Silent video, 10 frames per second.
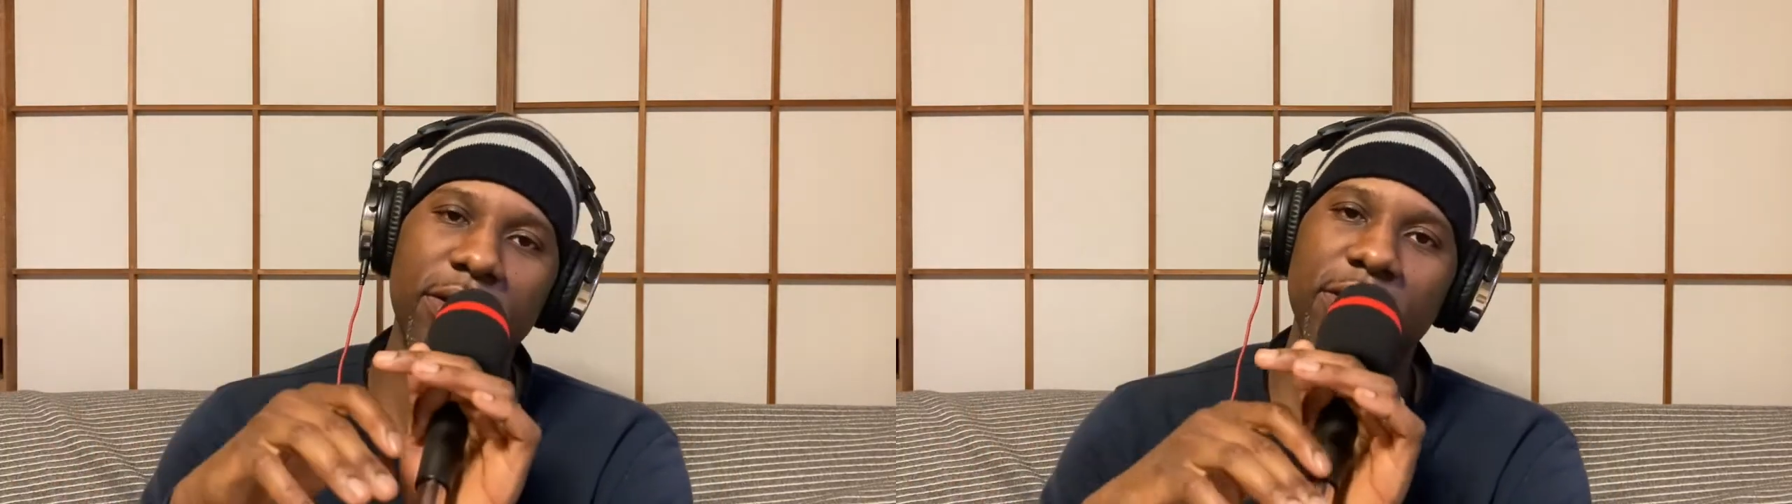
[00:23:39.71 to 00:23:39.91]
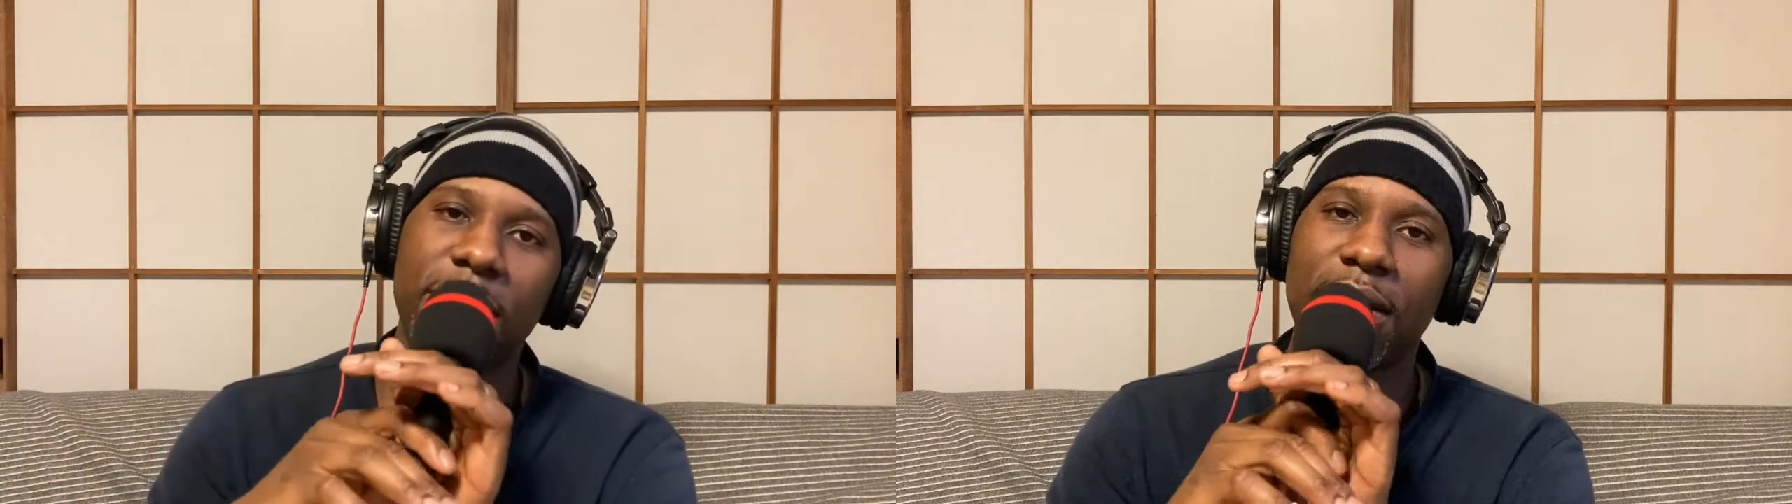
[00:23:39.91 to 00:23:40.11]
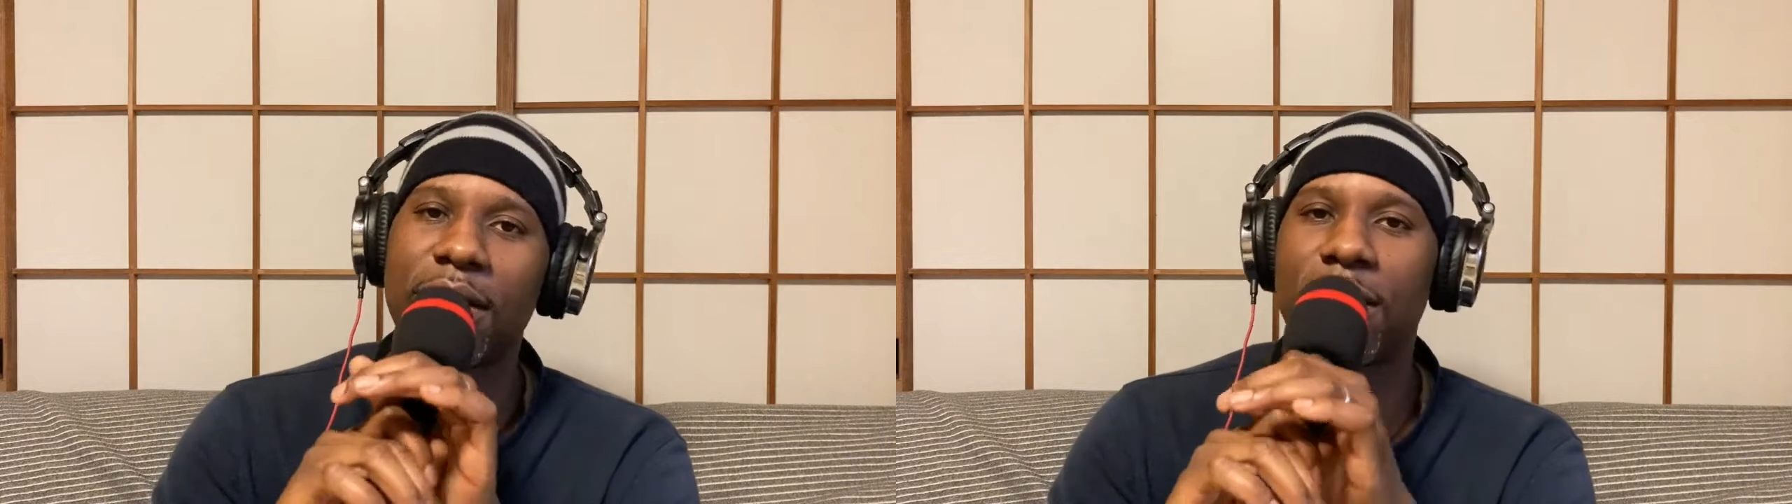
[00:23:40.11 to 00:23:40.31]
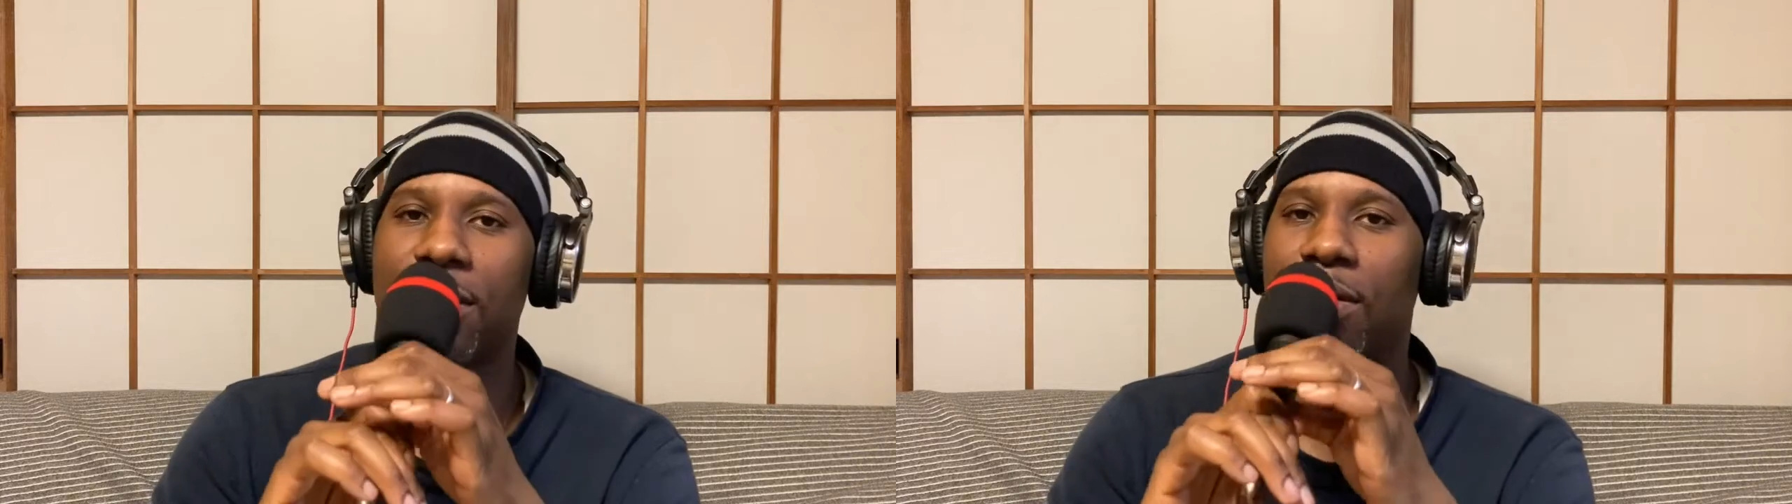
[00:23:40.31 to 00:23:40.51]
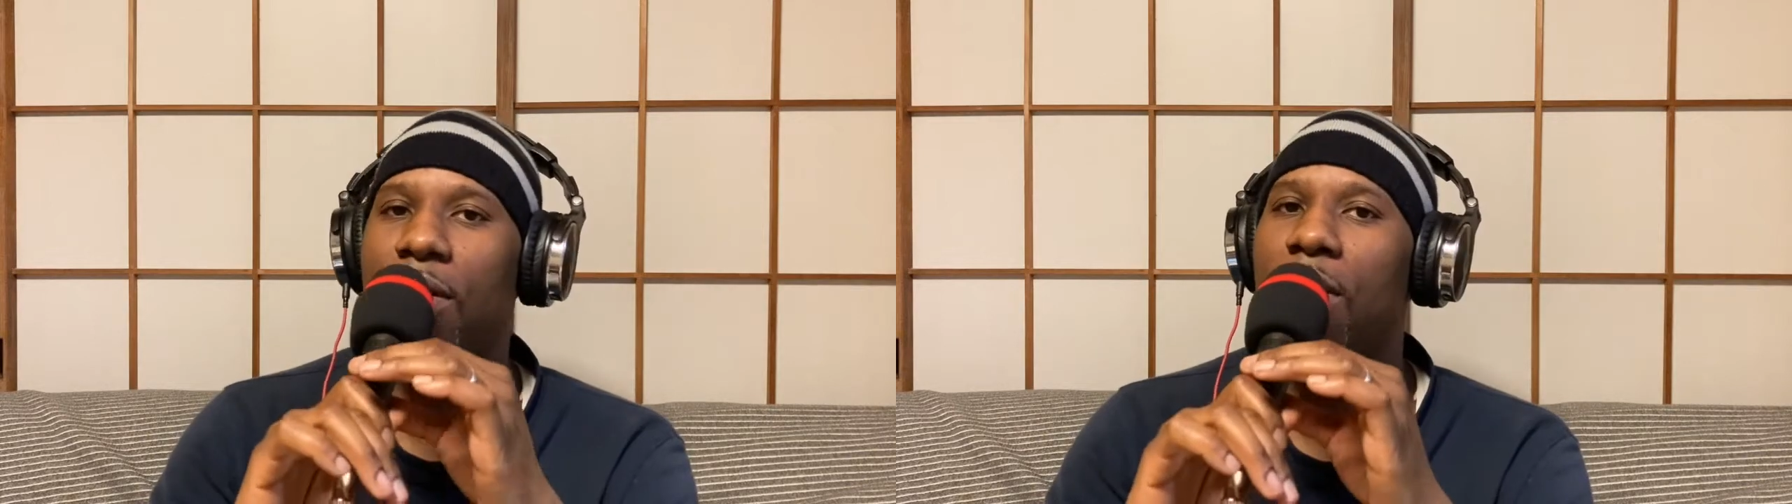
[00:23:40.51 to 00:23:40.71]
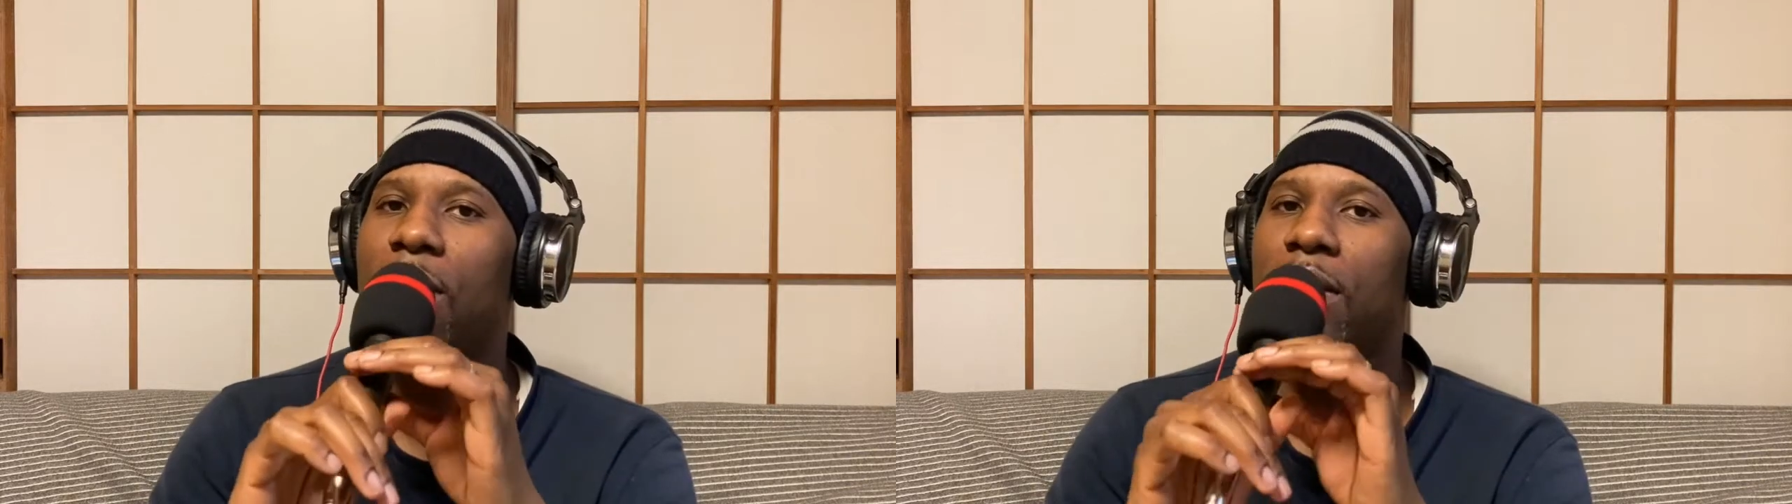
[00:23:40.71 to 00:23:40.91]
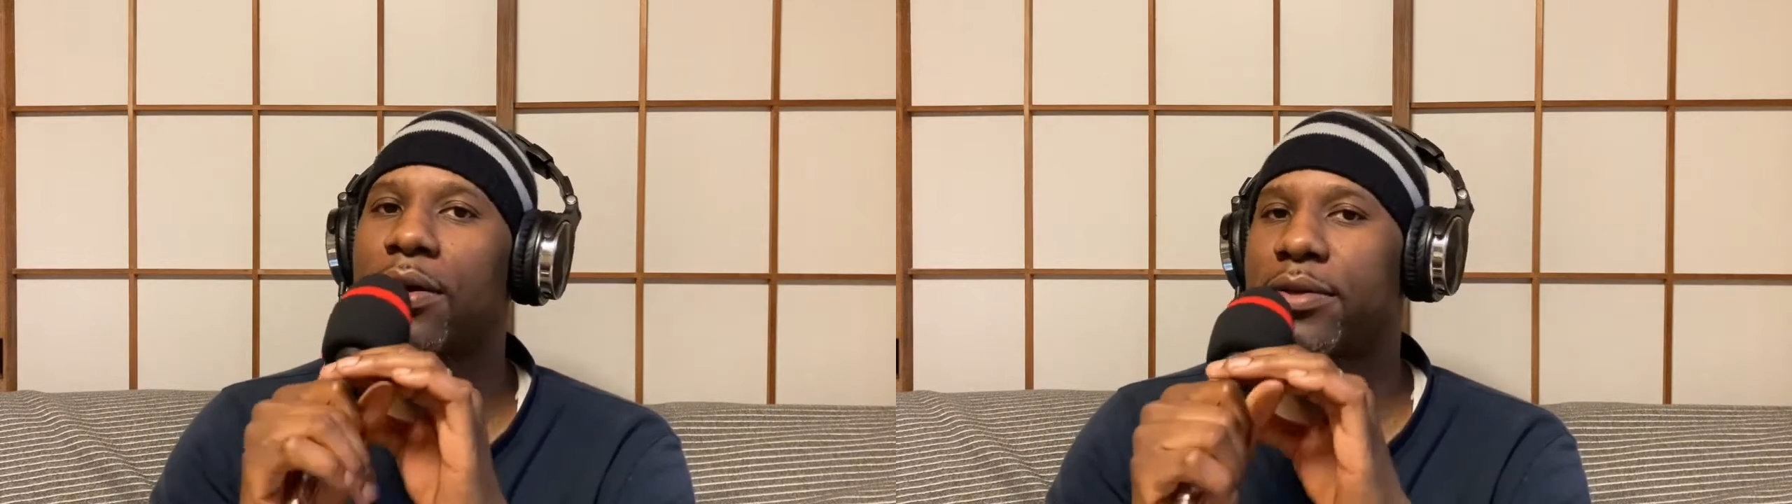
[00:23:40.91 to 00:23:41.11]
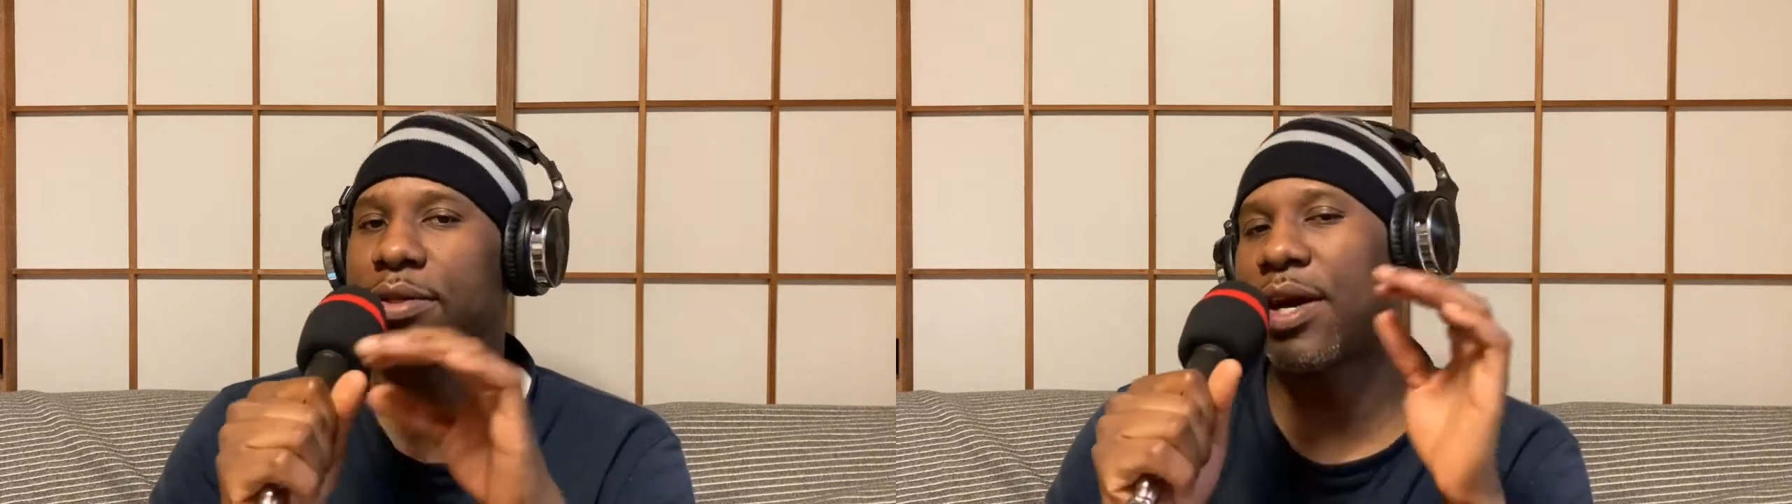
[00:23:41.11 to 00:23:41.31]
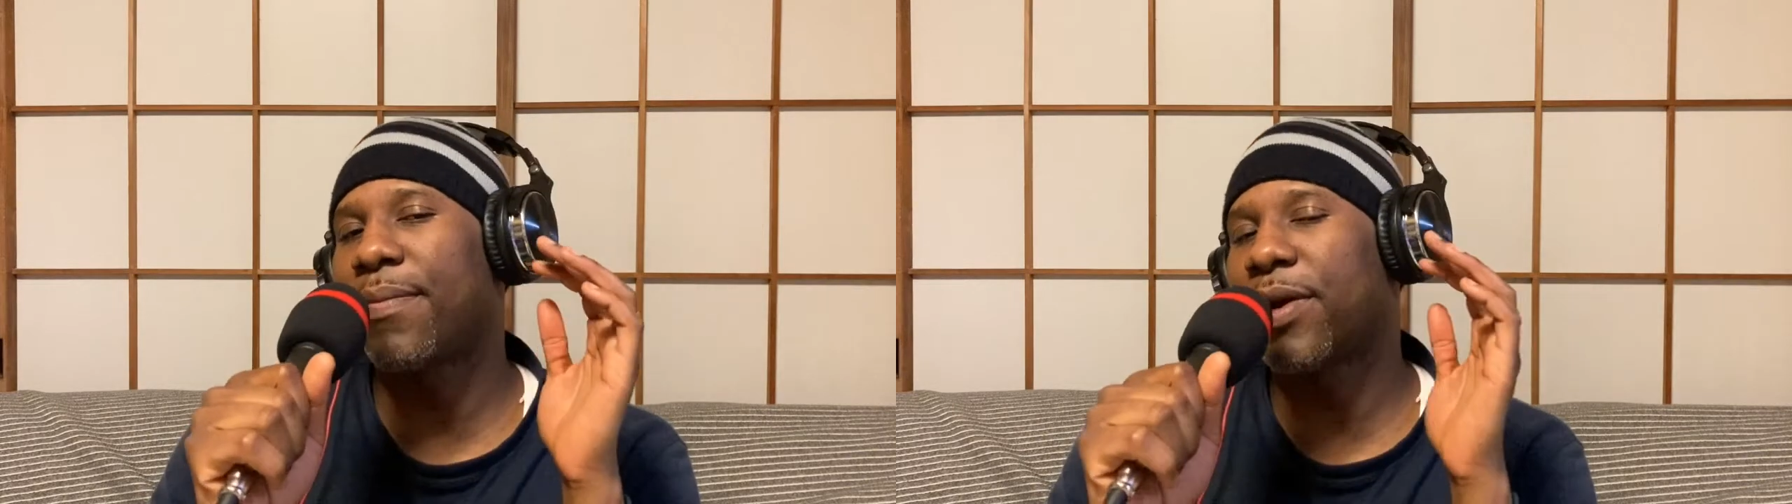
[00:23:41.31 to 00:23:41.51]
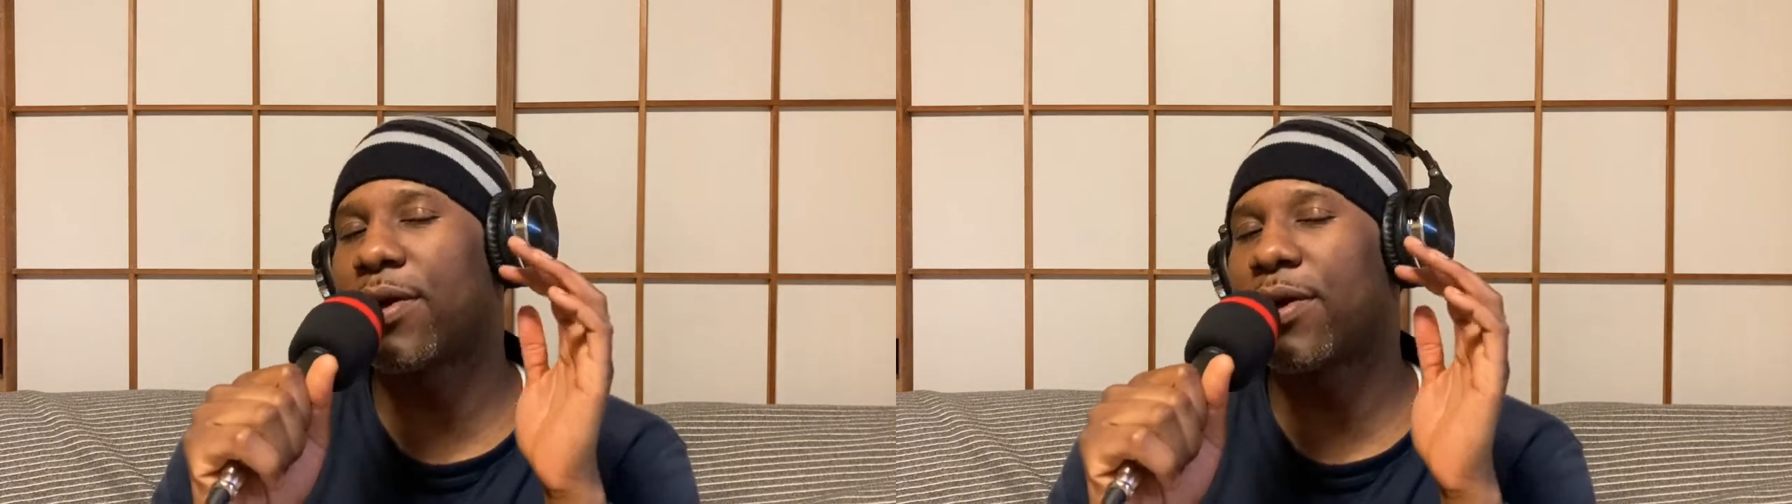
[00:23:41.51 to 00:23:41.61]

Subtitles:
just a long shopping